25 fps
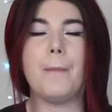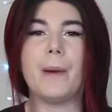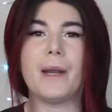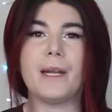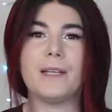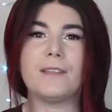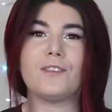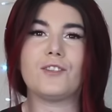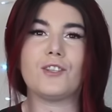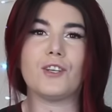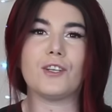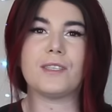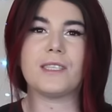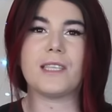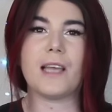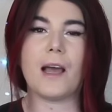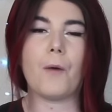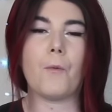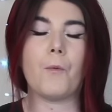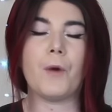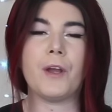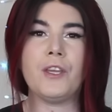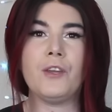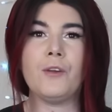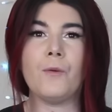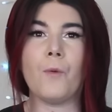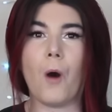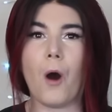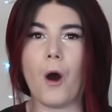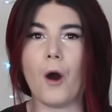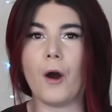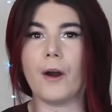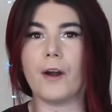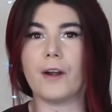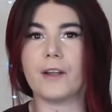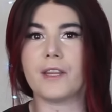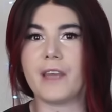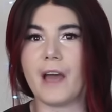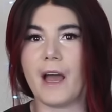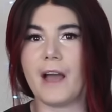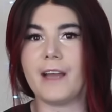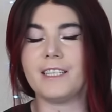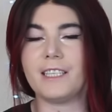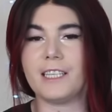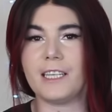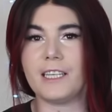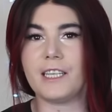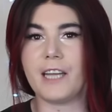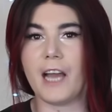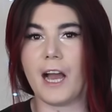But it's just that when you are
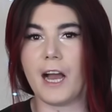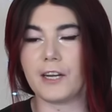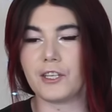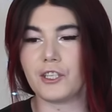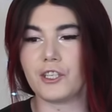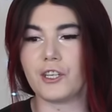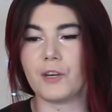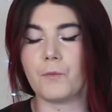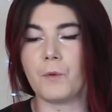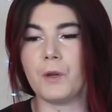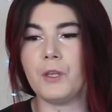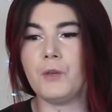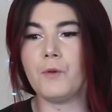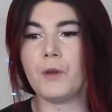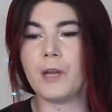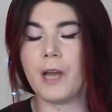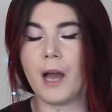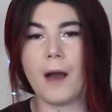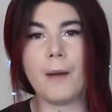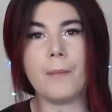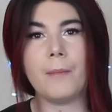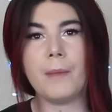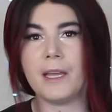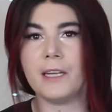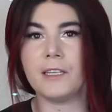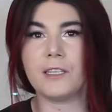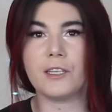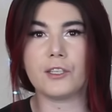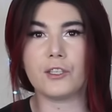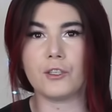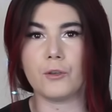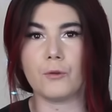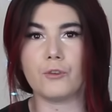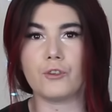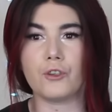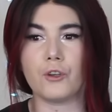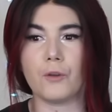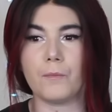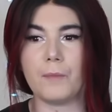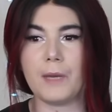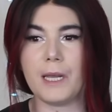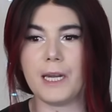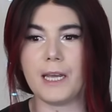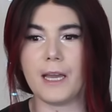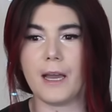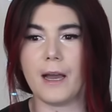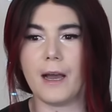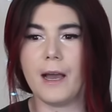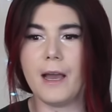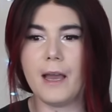that detached and when you come into social
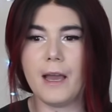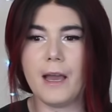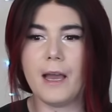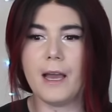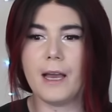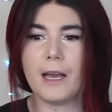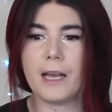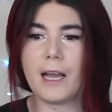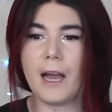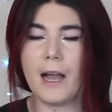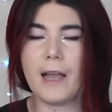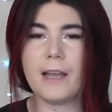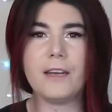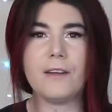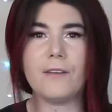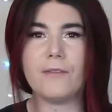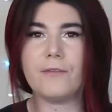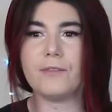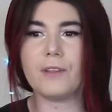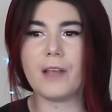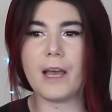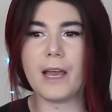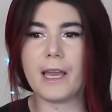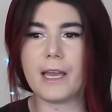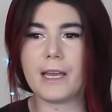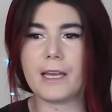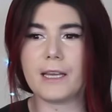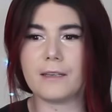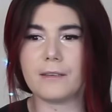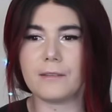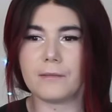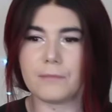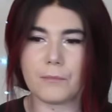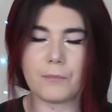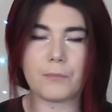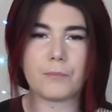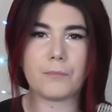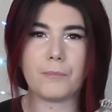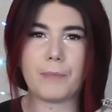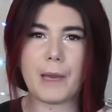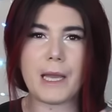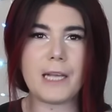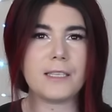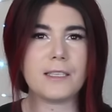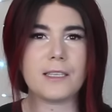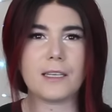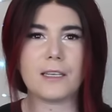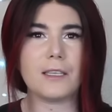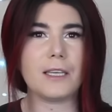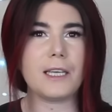media, kind of like
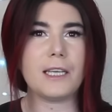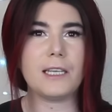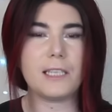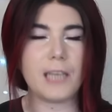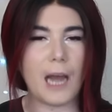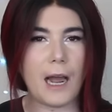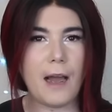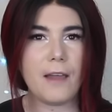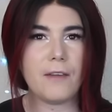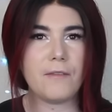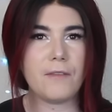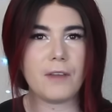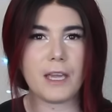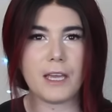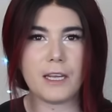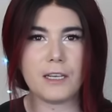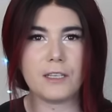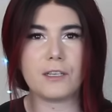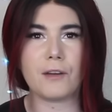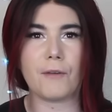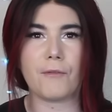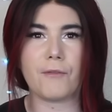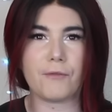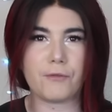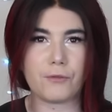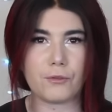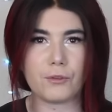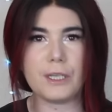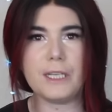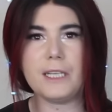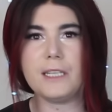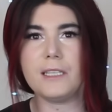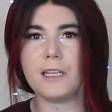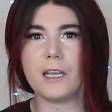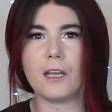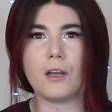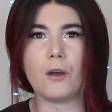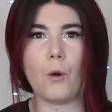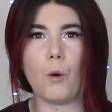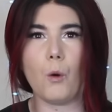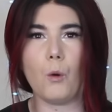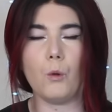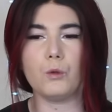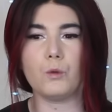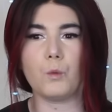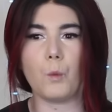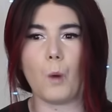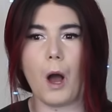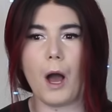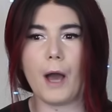basically diving into freezing
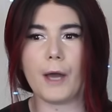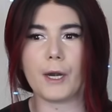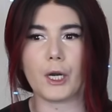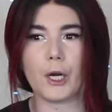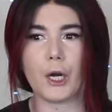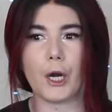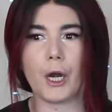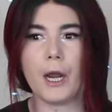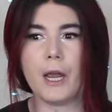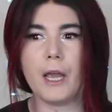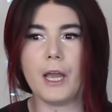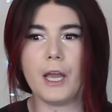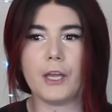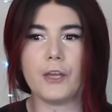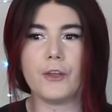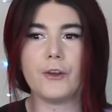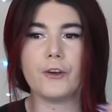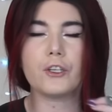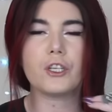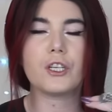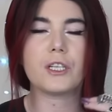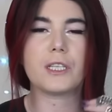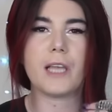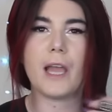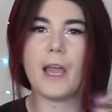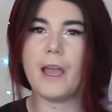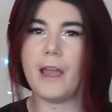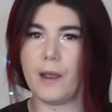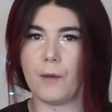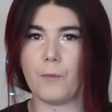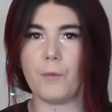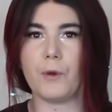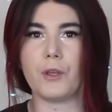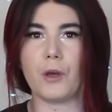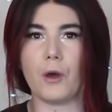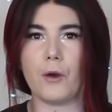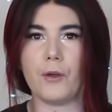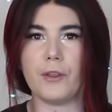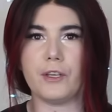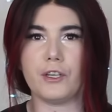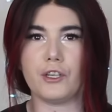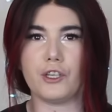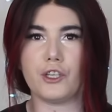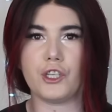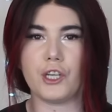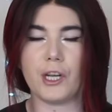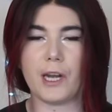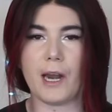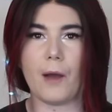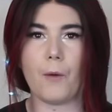cold water, you're just hit with all this
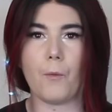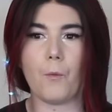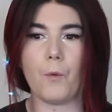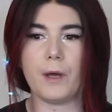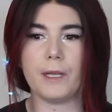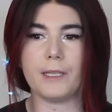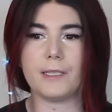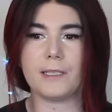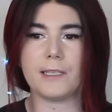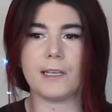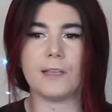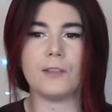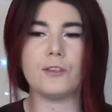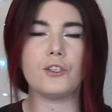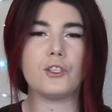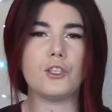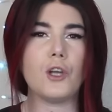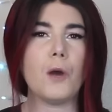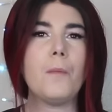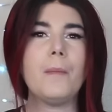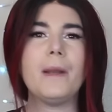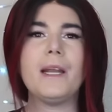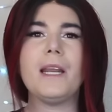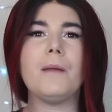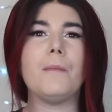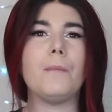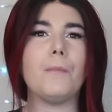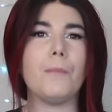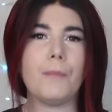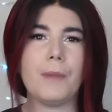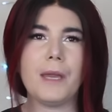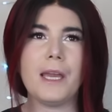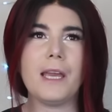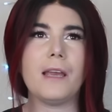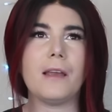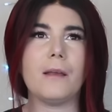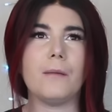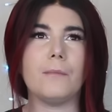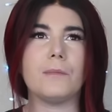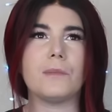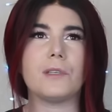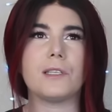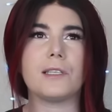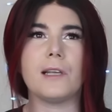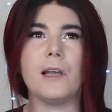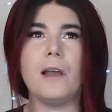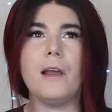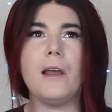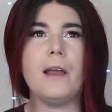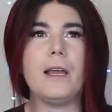shit at once. And so many
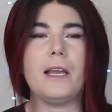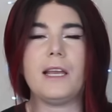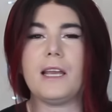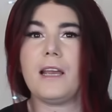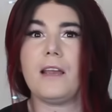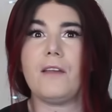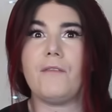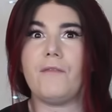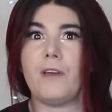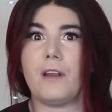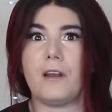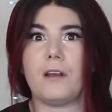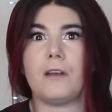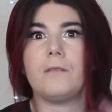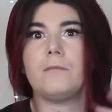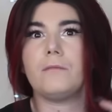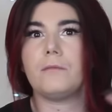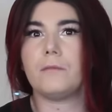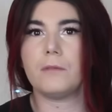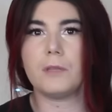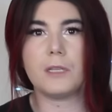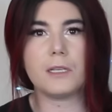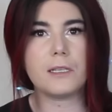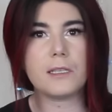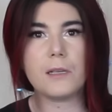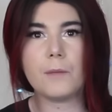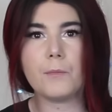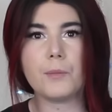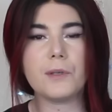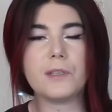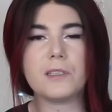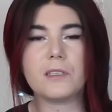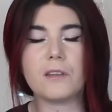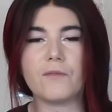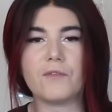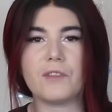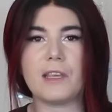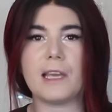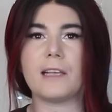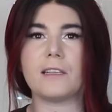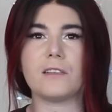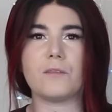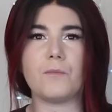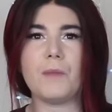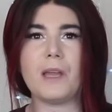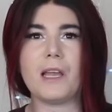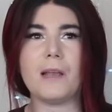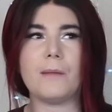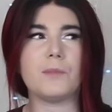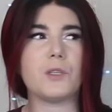memes, even the simplest of things,
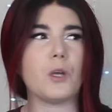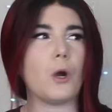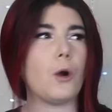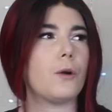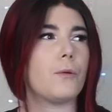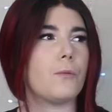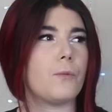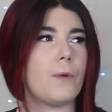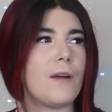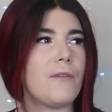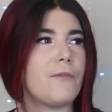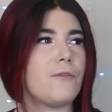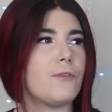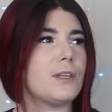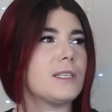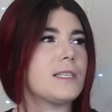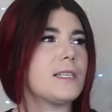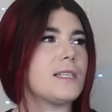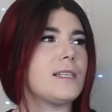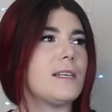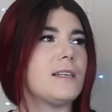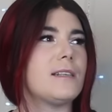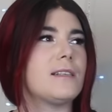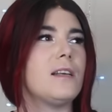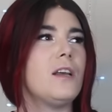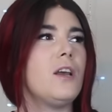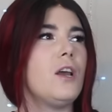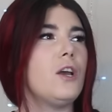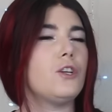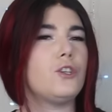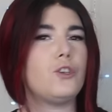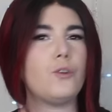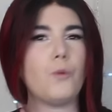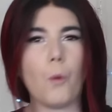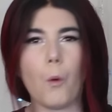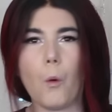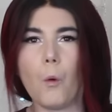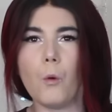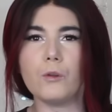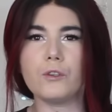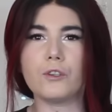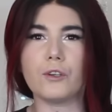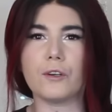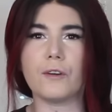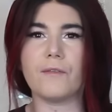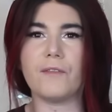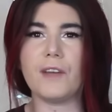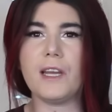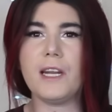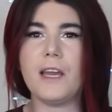memes are references to
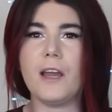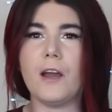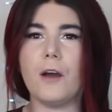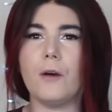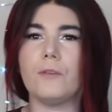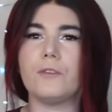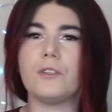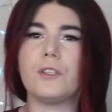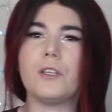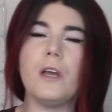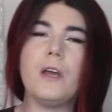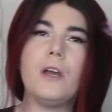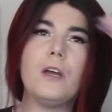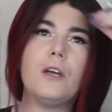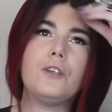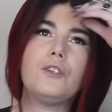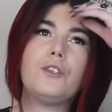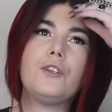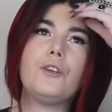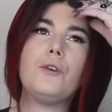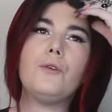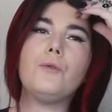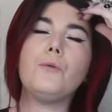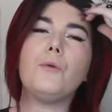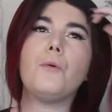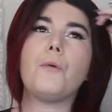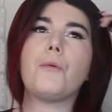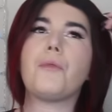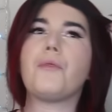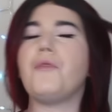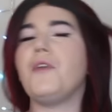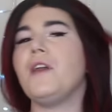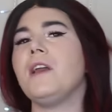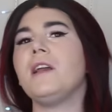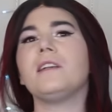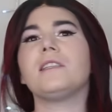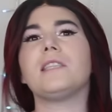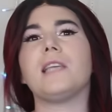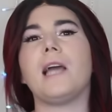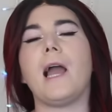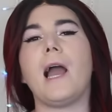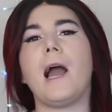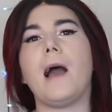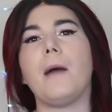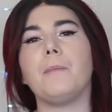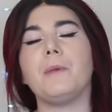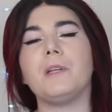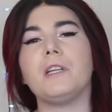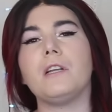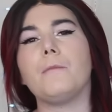older videos, to things that
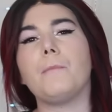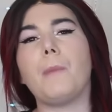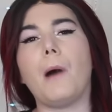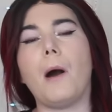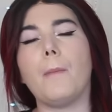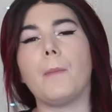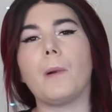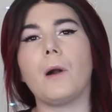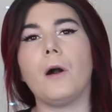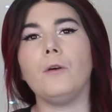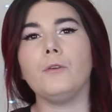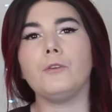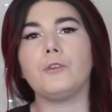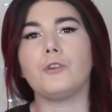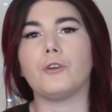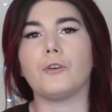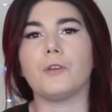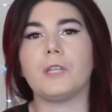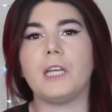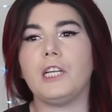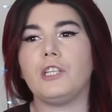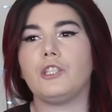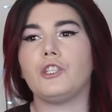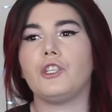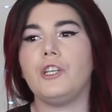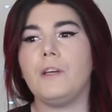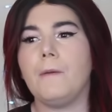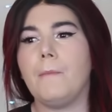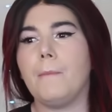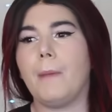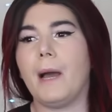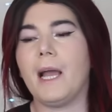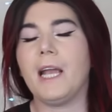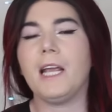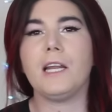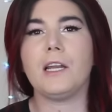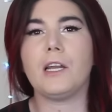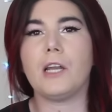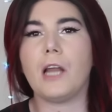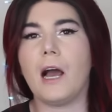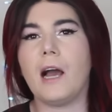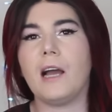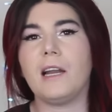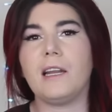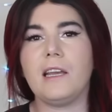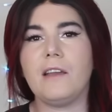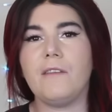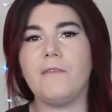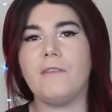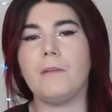happen in pop culture that she might
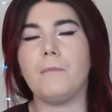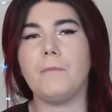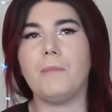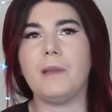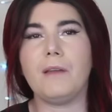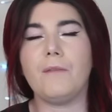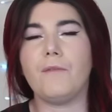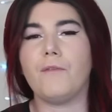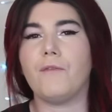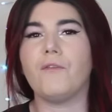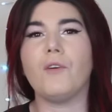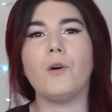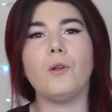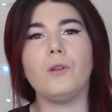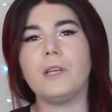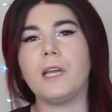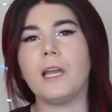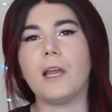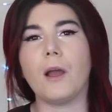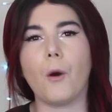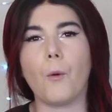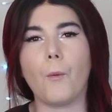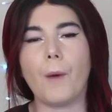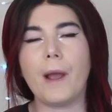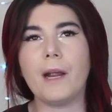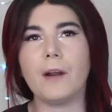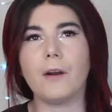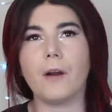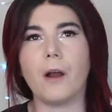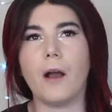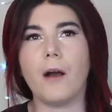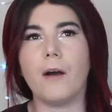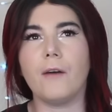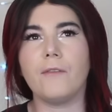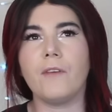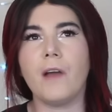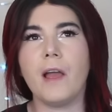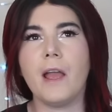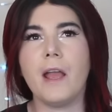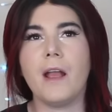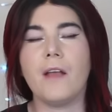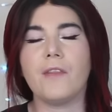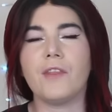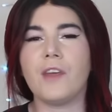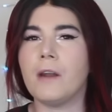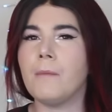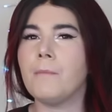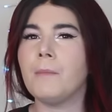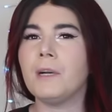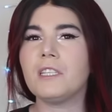not even be fully aware of,
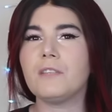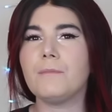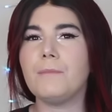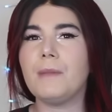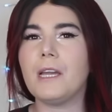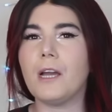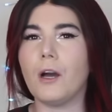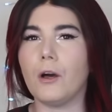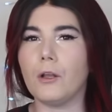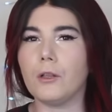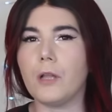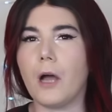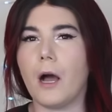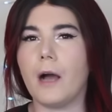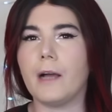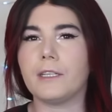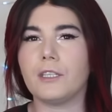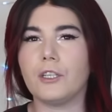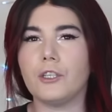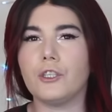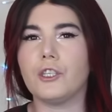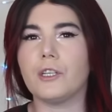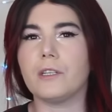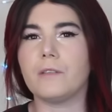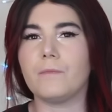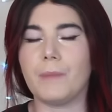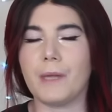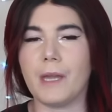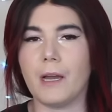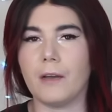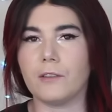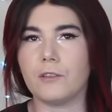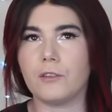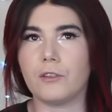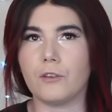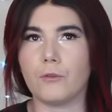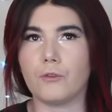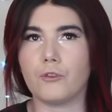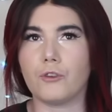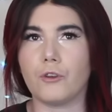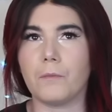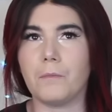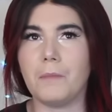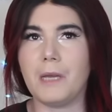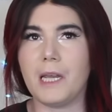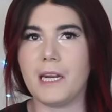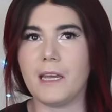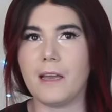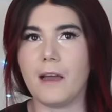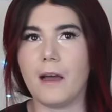that it must be a lot to just be on social
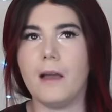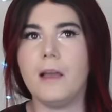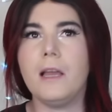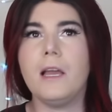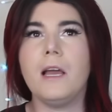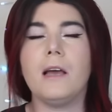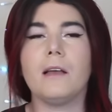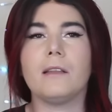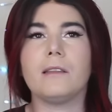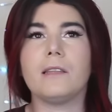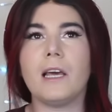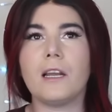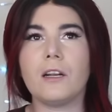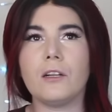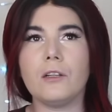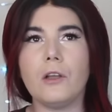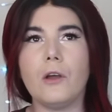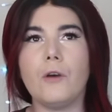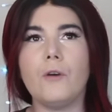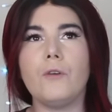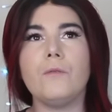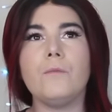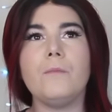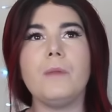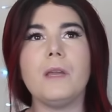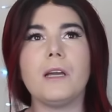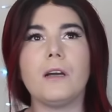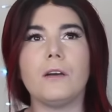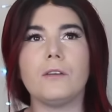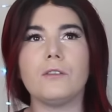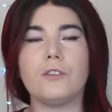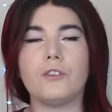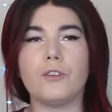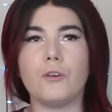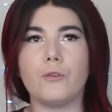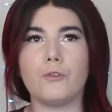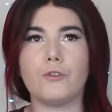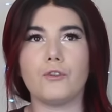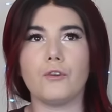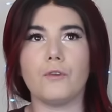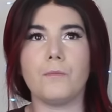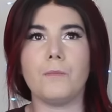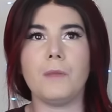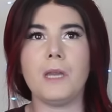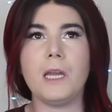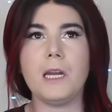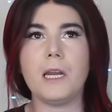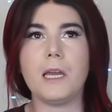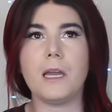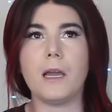media, let alone being on social
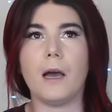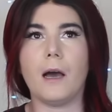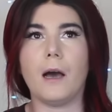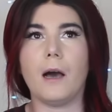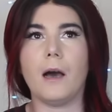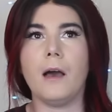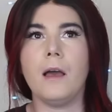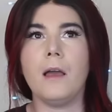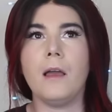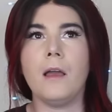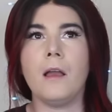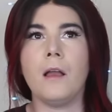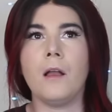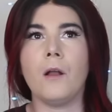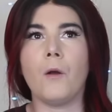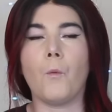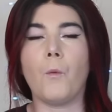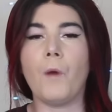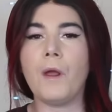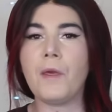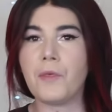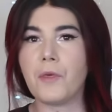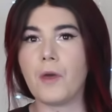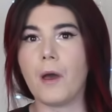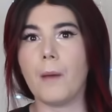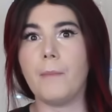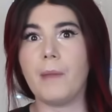media with a